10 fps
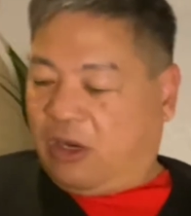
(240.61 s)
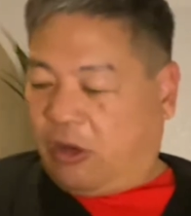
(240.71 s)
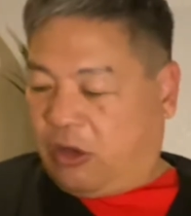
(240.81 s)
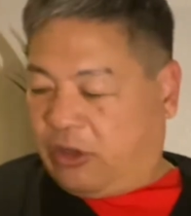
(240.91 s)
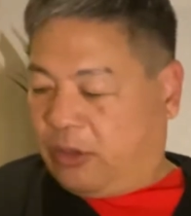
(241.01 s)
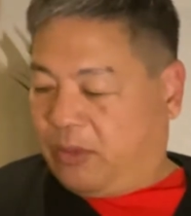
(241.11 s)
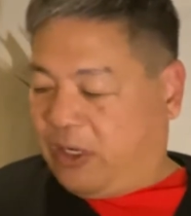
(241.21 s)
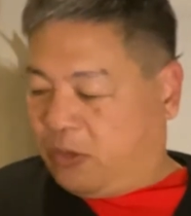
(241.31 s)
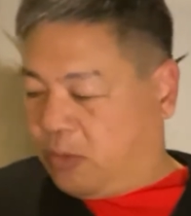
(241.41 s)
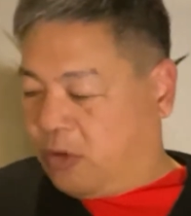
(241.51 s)
all the
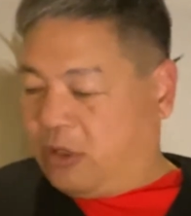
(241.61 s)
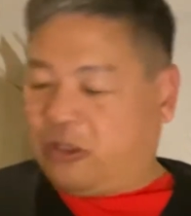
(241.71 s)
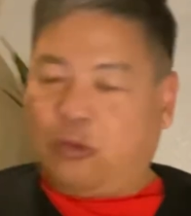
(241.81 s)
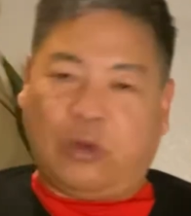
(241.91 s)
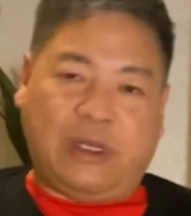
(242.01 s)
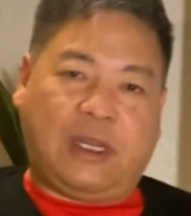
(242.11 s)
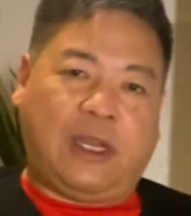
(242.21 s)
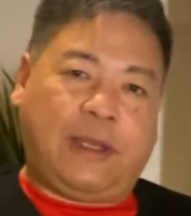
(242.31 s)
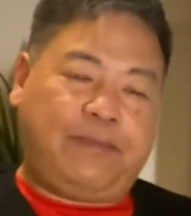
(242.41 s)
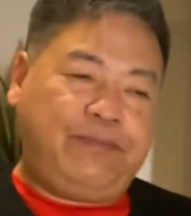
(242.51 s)
baseboards and
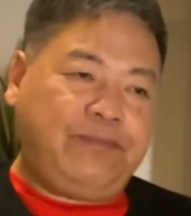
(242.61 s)
whatnot.